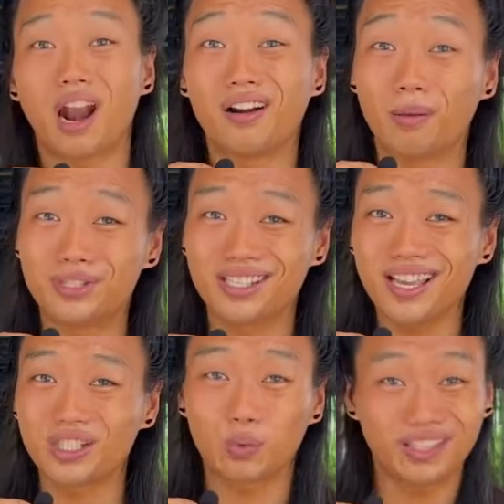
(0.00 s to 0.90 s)
are
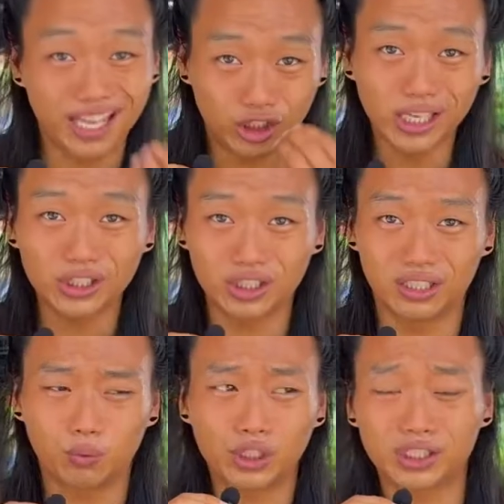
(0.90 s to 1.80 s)
obsessed with
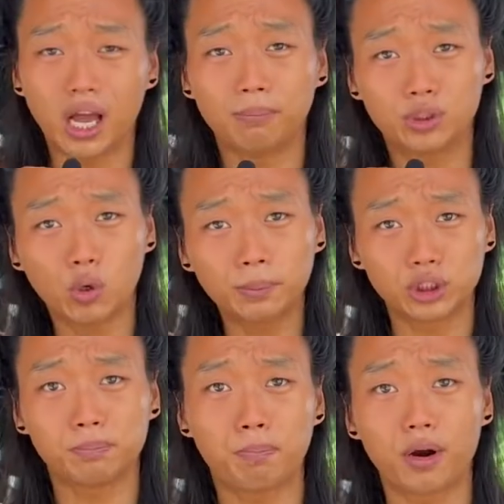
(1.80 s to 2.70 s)
digestion, which is the
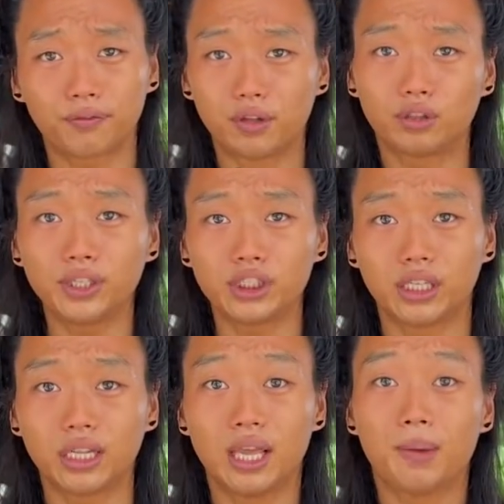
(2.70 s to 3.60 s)
absorption part of
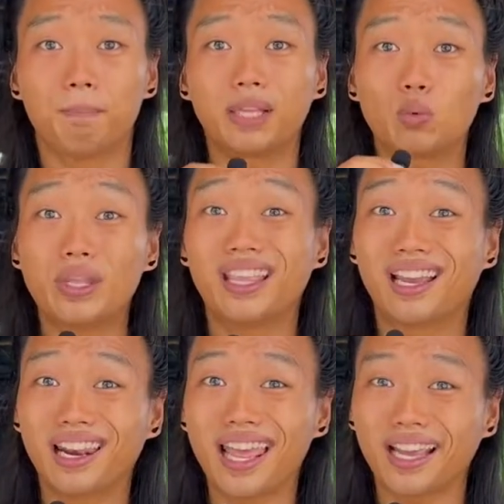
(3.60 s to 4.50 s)
nutrition, but we
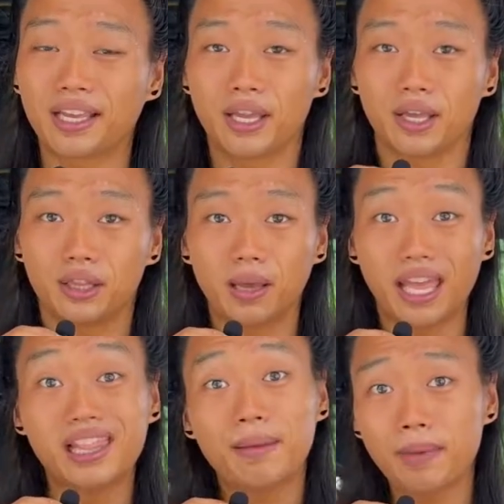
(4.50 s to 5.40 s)
neglect the
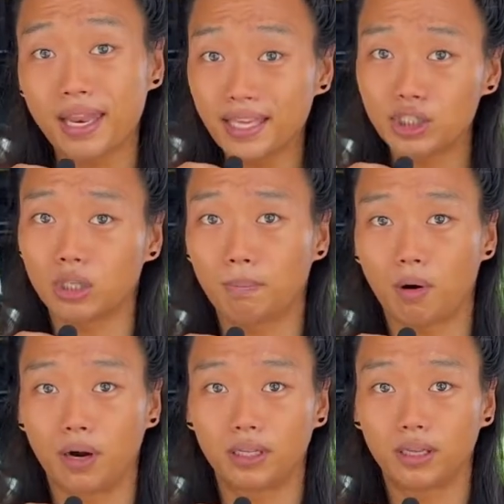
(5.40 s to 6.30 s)
elimination
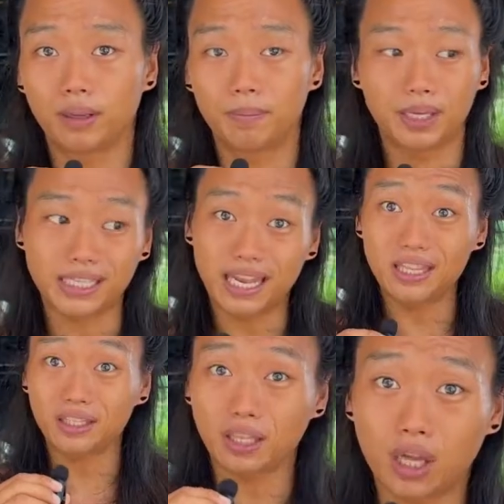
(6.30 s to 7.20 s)
part, because
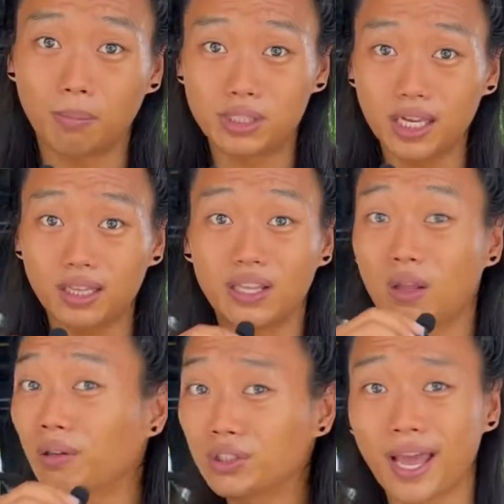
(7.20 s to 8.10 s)
anything that comes in, it
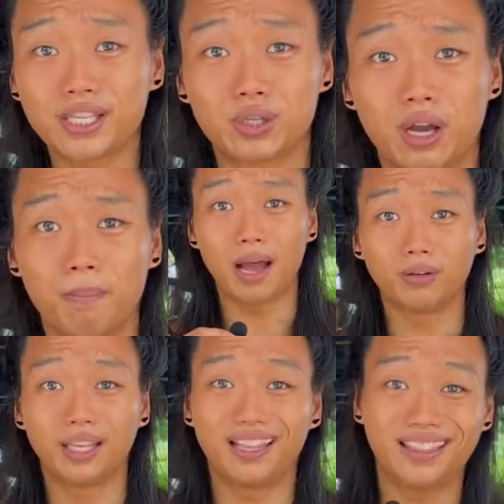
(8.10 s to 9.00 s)
also has to come out,
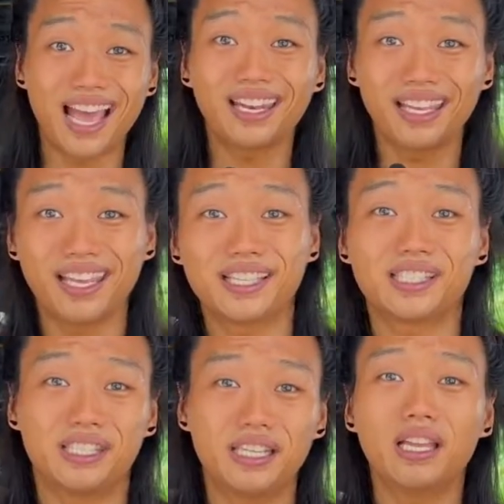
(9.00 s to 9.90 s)
and that is
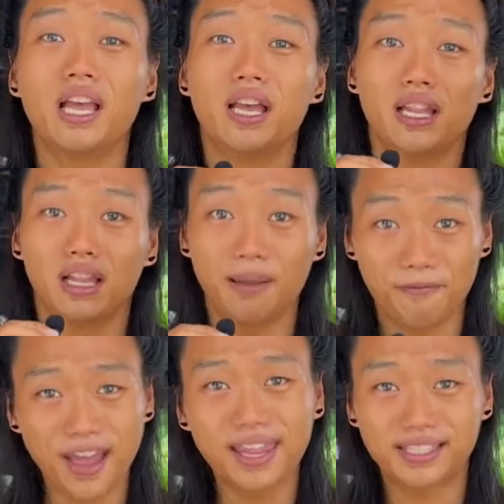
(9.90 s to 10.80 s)
the
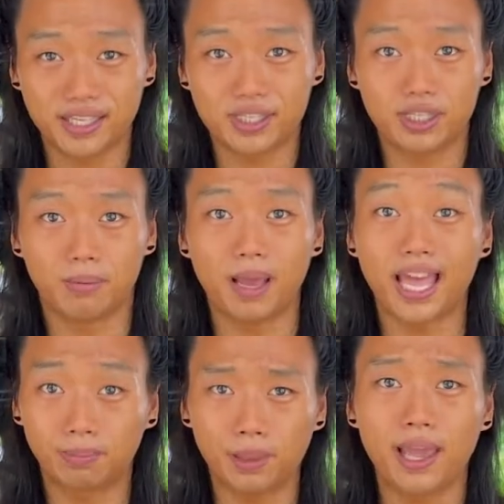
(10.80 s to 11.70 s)
lymphatic system
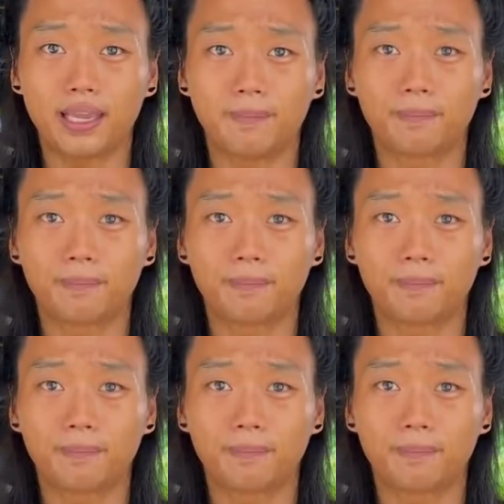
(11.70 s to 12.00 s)
at play.